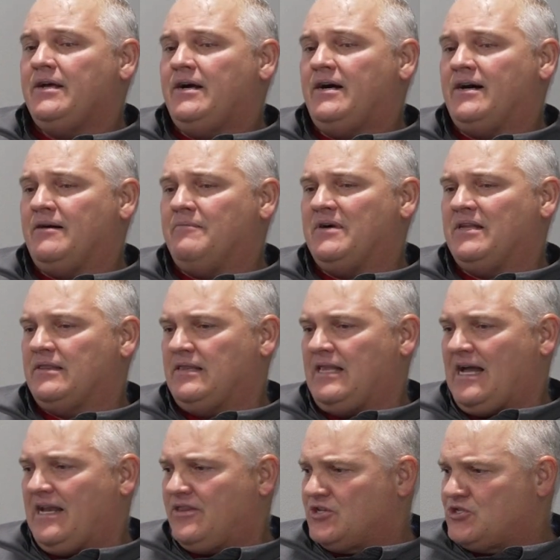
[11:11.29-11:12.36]
a
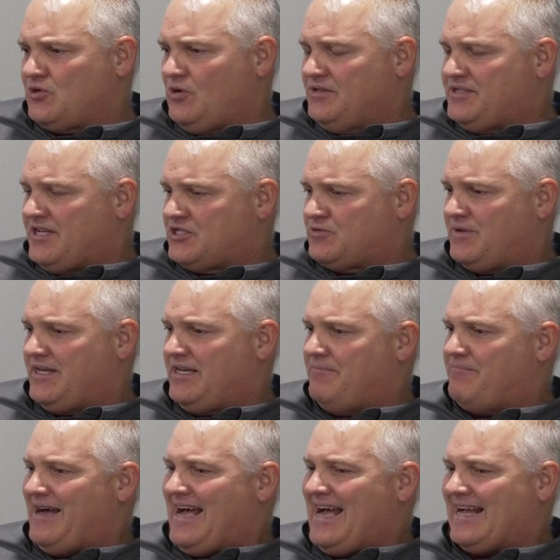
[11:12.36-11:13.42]
lot of the soil tests we get
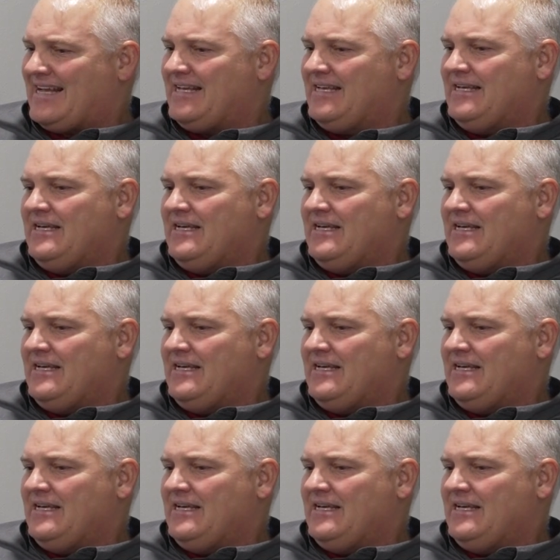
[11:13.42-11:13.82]
back,